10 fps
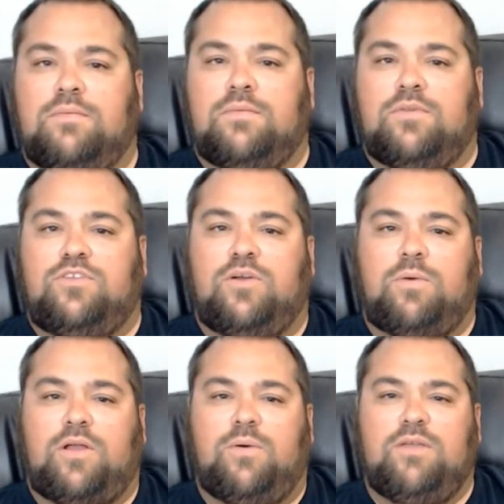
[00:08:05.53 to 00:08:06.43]
So we're
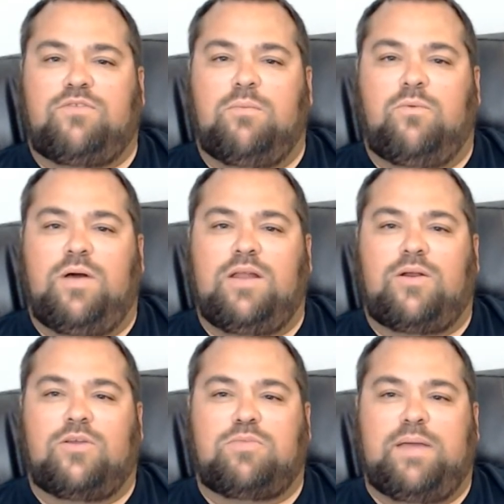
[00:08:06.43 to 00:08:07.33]
going from one
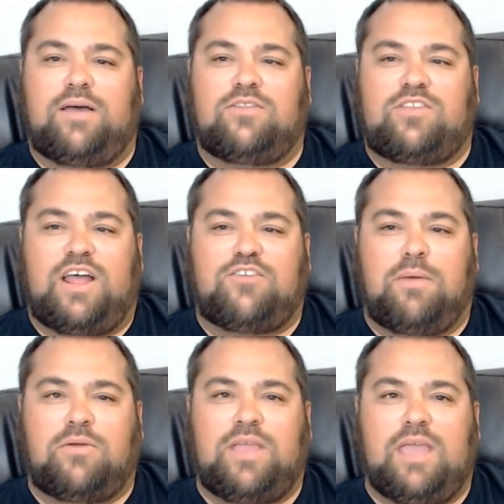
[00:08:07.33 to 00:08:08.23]
Earthbound/Mother
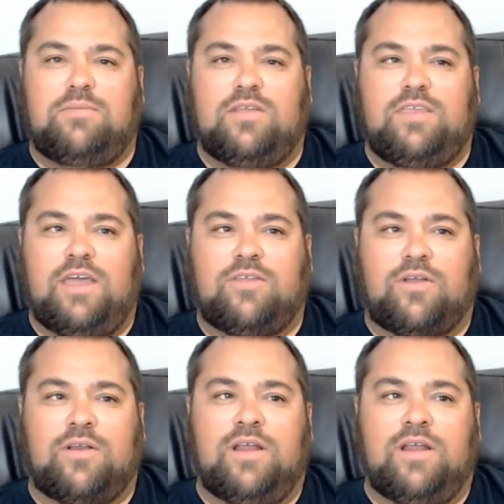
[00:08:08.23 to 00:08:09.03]
game to the other,